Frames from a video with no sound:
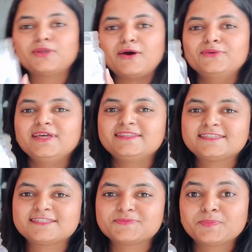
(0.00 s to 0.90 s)
So now
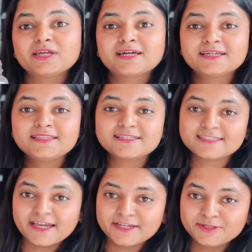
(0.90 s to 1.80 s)
let's pick the
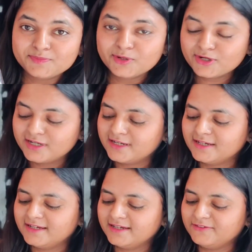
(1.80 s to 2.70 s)
second book
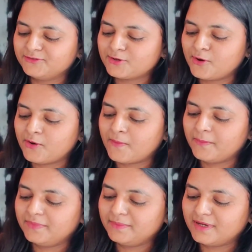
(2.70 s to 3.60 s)

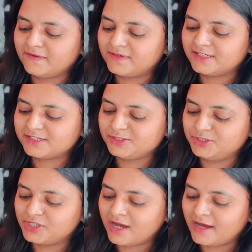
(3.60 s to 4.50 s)
from our
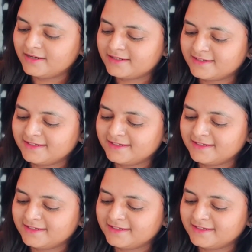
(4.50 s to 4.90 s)
jar.